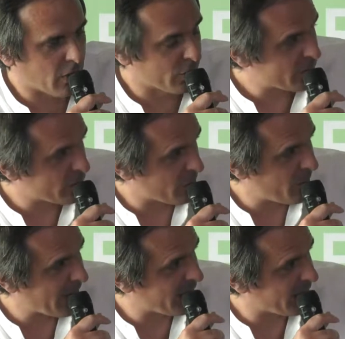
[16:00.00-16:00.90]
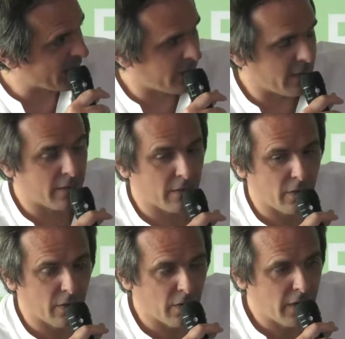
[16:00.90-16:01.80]
close to the planning, and
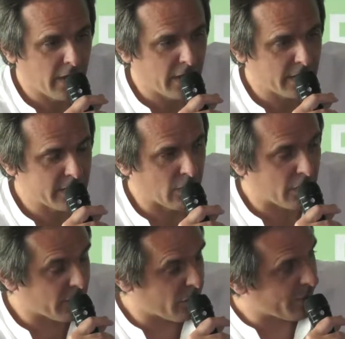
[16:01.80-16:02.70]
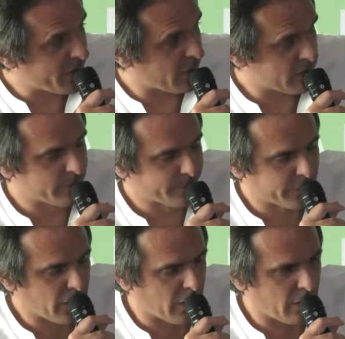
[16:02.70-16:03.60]
it's a lot of work because
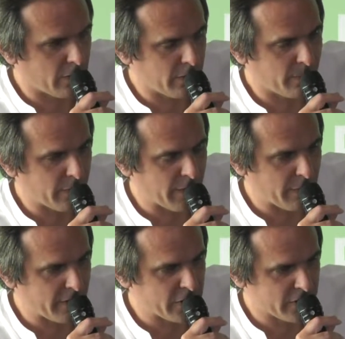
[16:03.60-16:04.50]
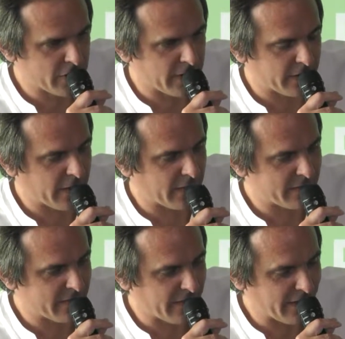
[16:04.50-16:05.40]
maybe Jen can
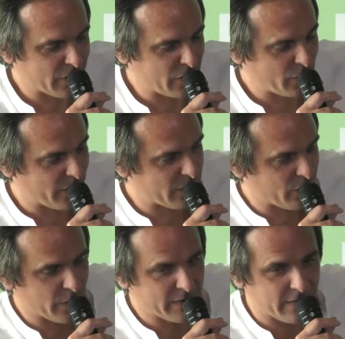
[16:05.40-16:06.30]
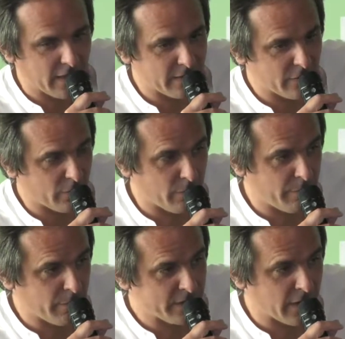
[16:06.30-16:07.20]
say that too, but we start
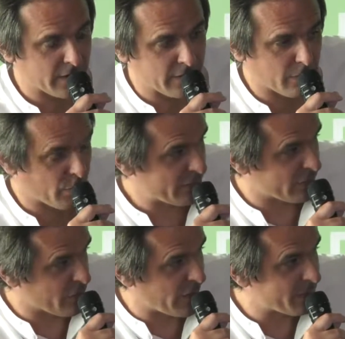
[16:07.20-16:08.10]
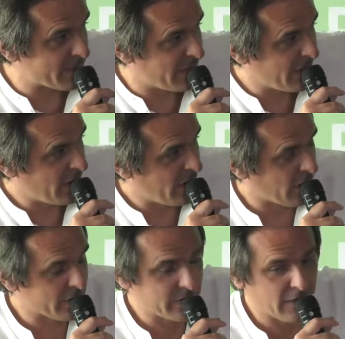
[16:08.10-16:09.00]
with the script
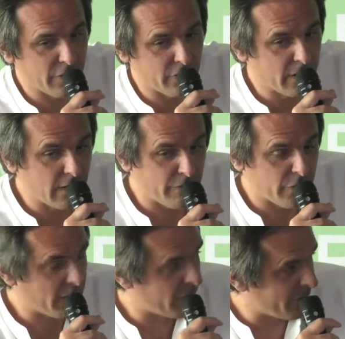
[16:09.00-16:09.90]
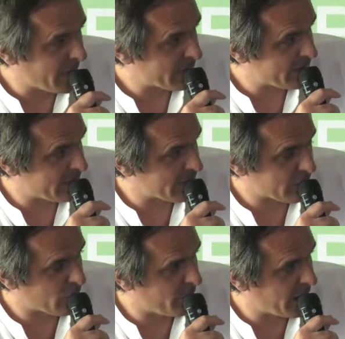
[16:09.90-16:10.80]
until the delivery of the mix.
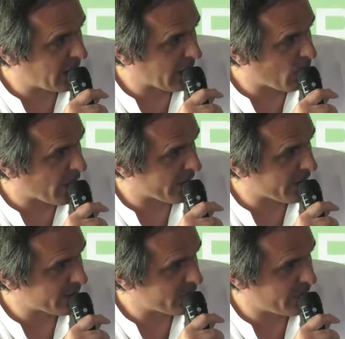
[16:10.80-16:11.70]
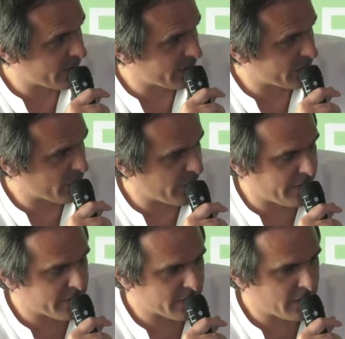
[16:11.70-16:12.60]
It could be like 1 year, 2 years, or 3
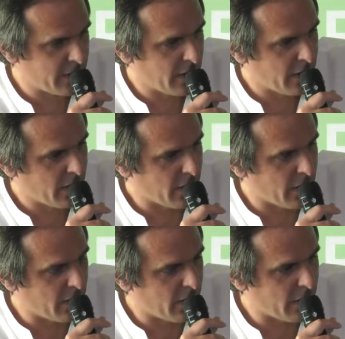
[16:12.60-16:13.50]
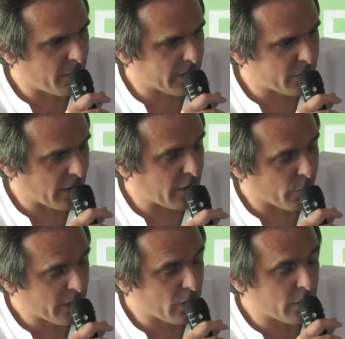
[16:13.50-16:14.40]
years. But I
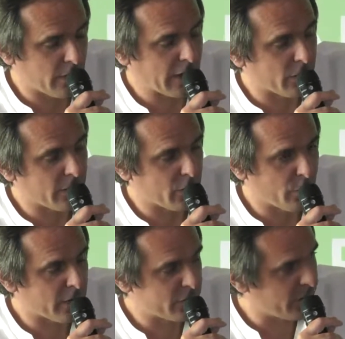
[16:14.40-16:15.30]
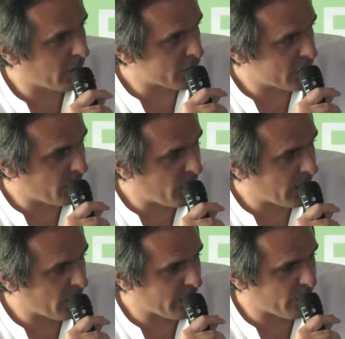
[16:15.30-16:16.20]
know that we are doing our job
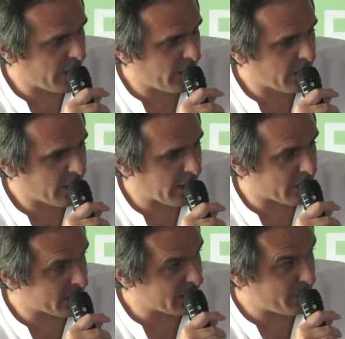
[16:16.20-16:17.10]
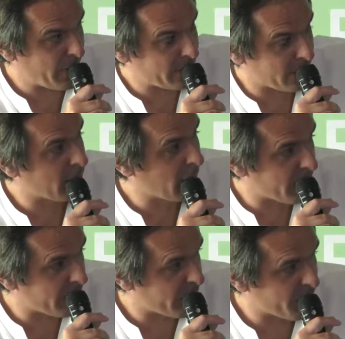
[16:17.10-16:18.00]
well when we can anticipate a
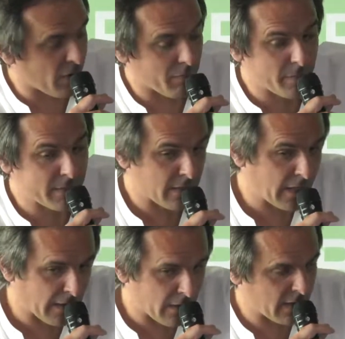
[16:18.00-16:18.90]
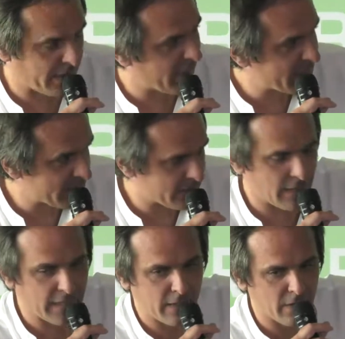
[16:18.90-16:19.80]
lot of the problems, like clearance,
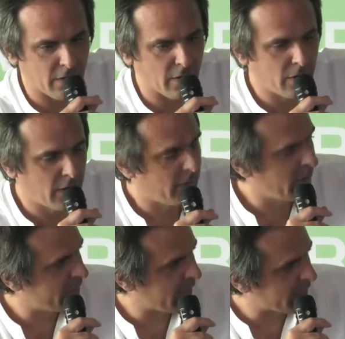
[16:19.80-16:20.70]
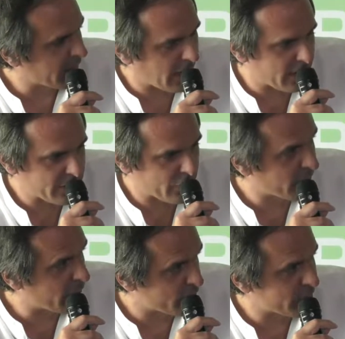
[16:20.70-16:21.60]
like technical issue
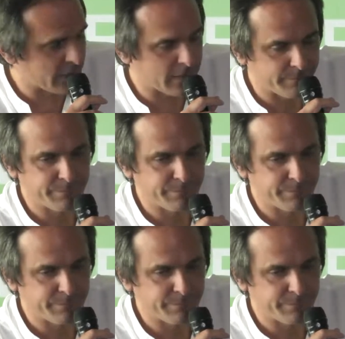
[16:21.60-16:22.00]
on the shooting.